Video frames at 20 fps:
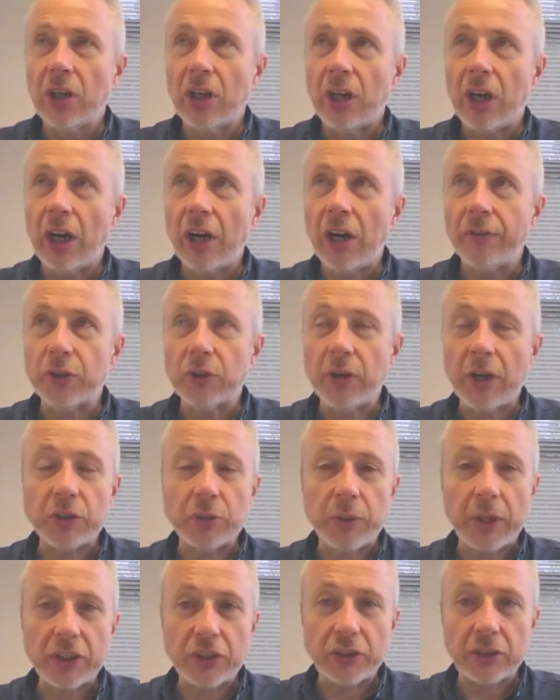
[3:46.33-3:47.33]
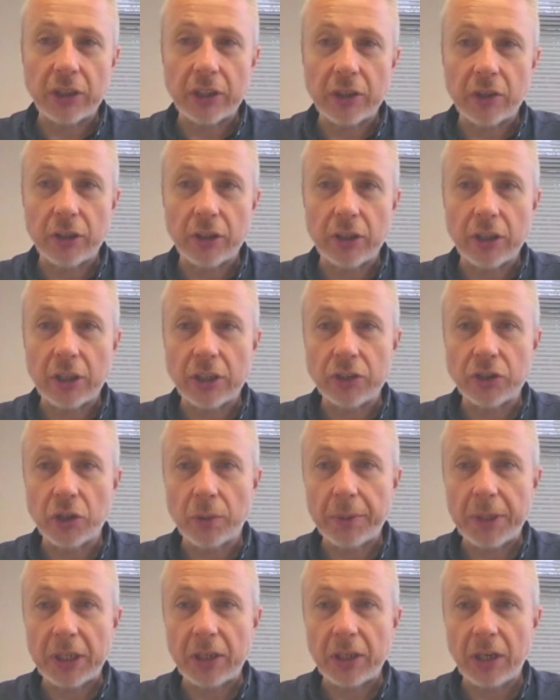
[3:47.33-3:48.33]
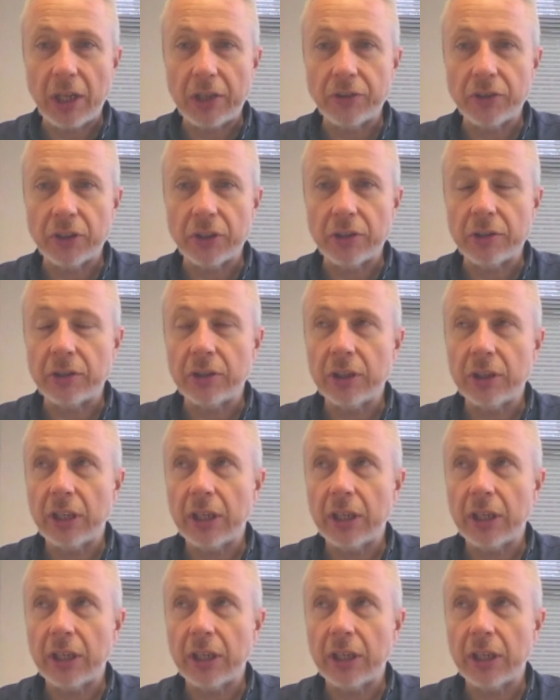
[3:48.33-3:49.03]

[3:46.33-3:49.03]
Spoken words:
after graduation, I got a job in London